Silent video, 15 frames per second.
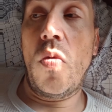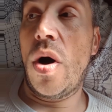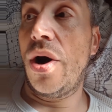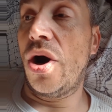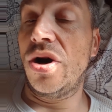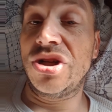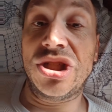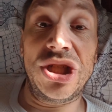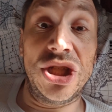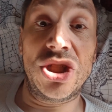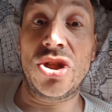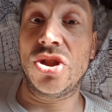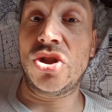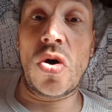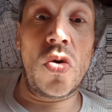One, her
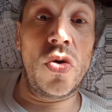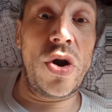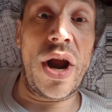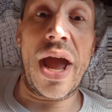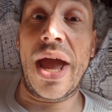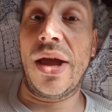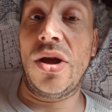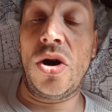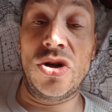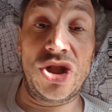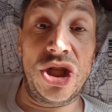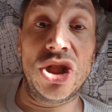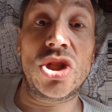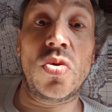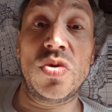sister told her, hey, her
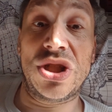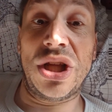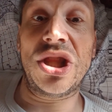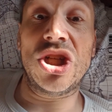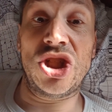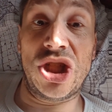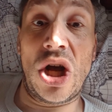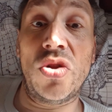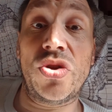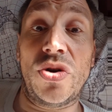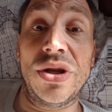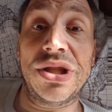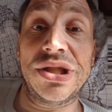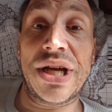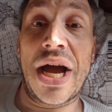sister was at the shelter
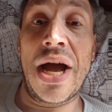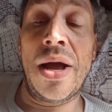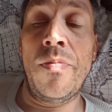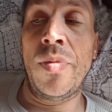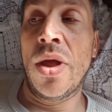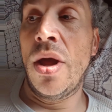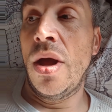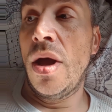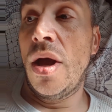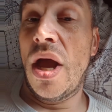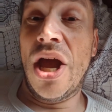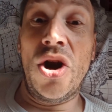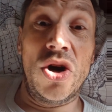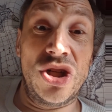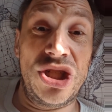at the time.
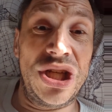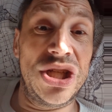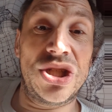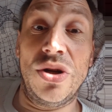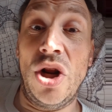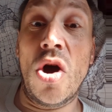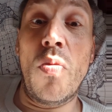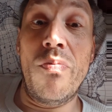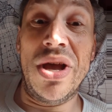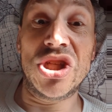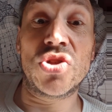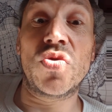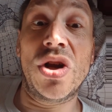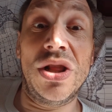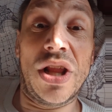And her sister, you know,
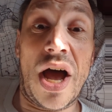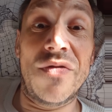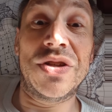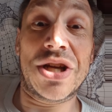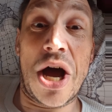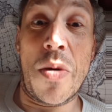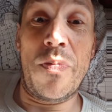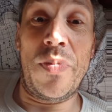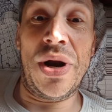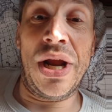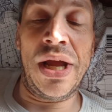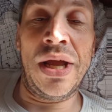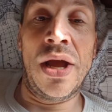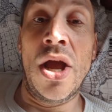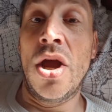misery loves
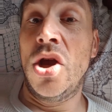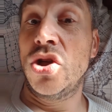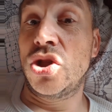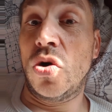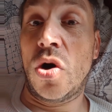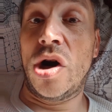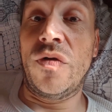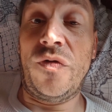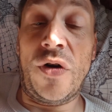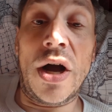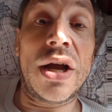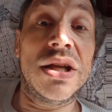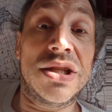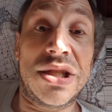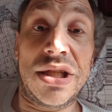company. So her
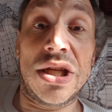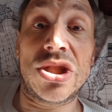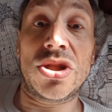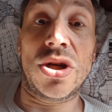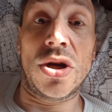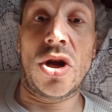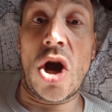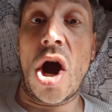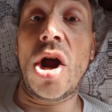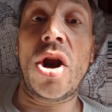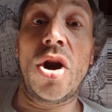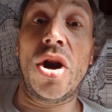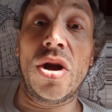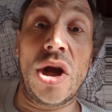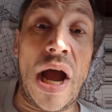fucking sister got
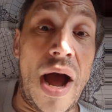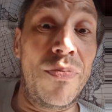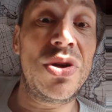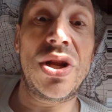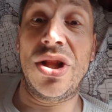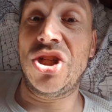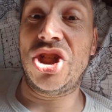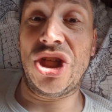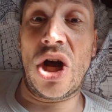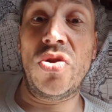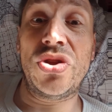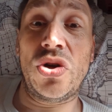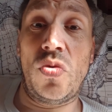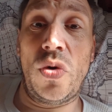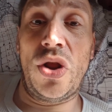her to come to the
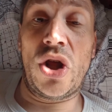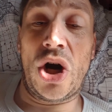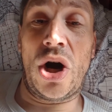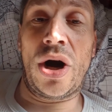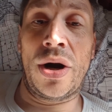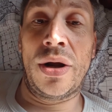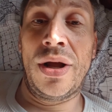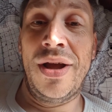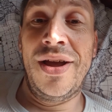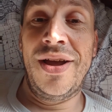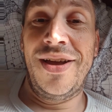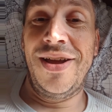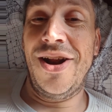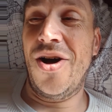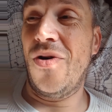shelter with her.
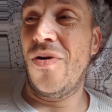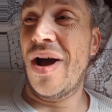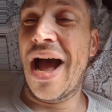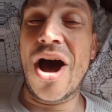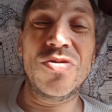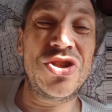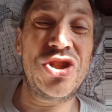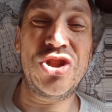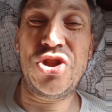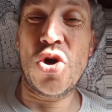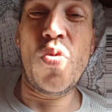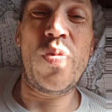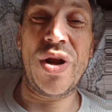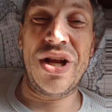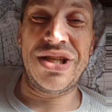You know, how
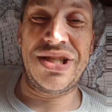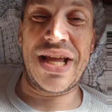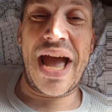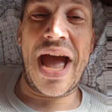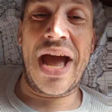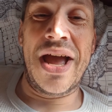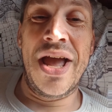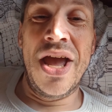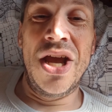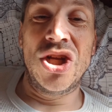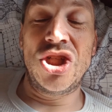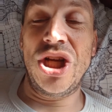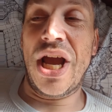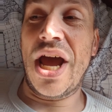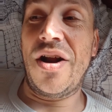stupid is that?
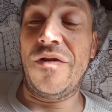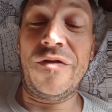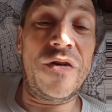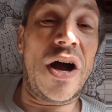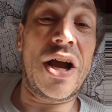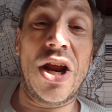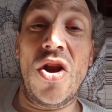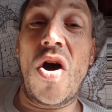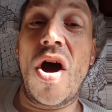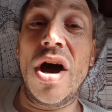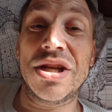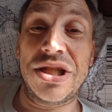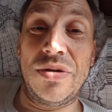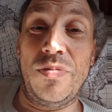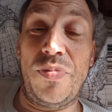She had a fucking
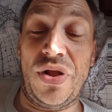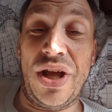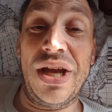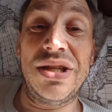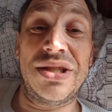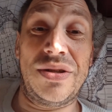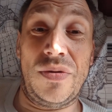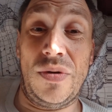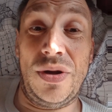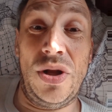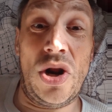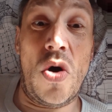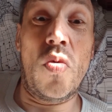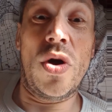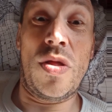awesome place,
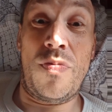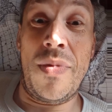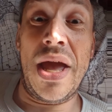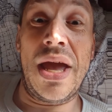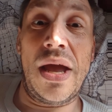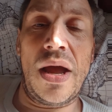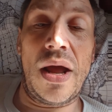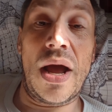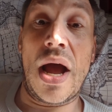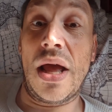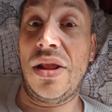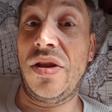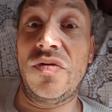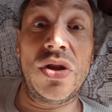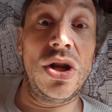you know, with me. I
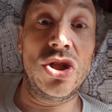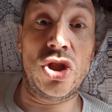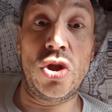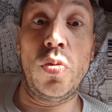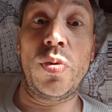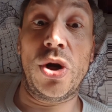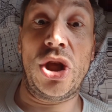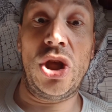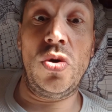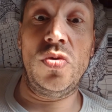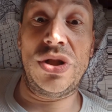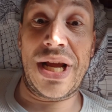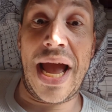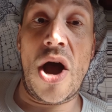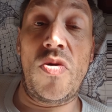lived in a super
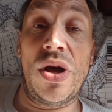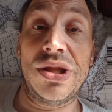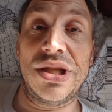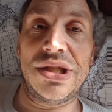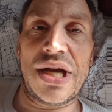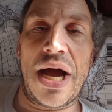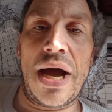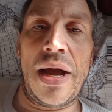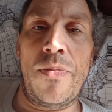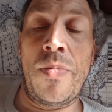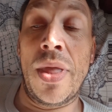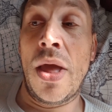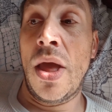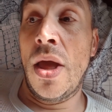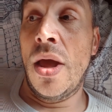cute town at the time.
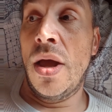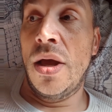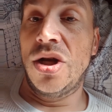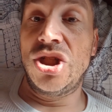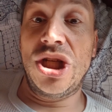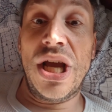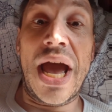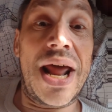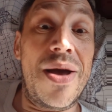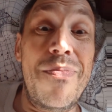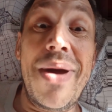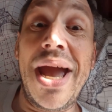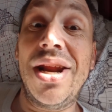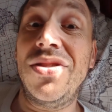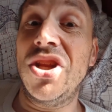She had it
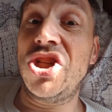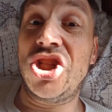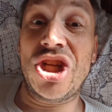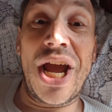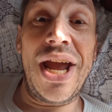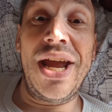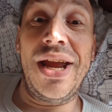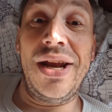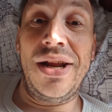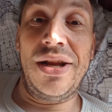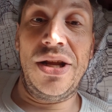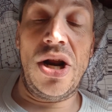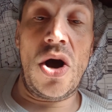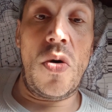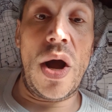made in the shade.
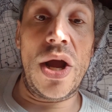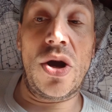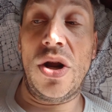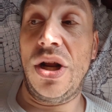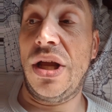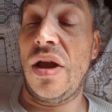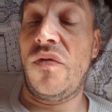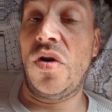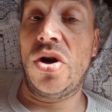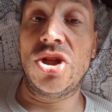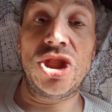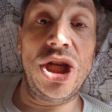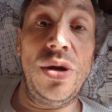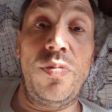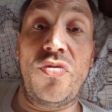You know, I could have given her
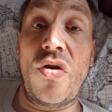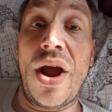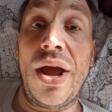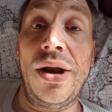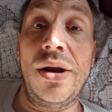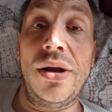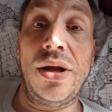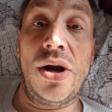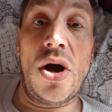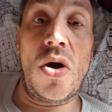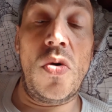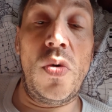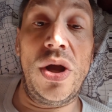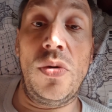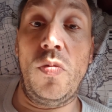cheap rent. You
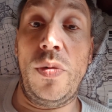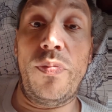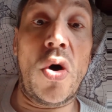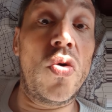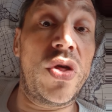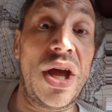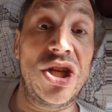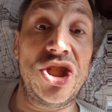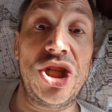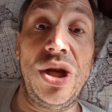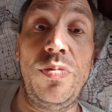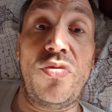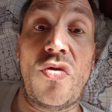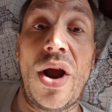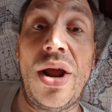know, we, we both had
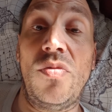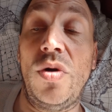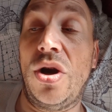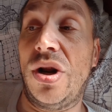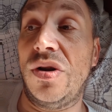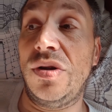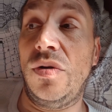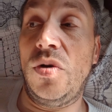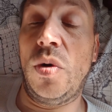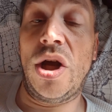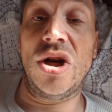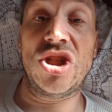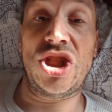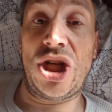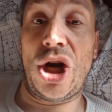cheap rent. We could have we
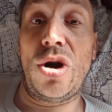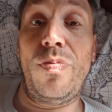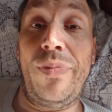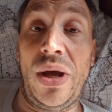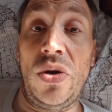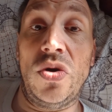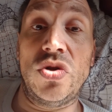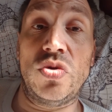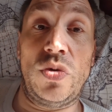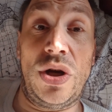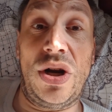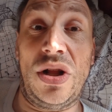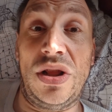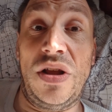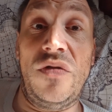could have shared bills. We
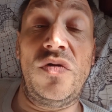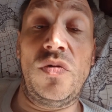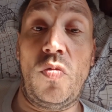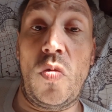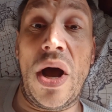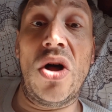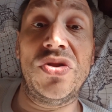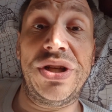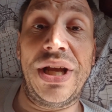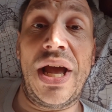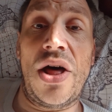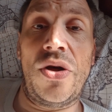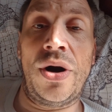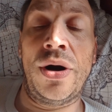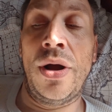could have lived well
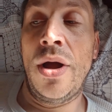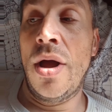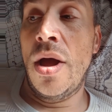together.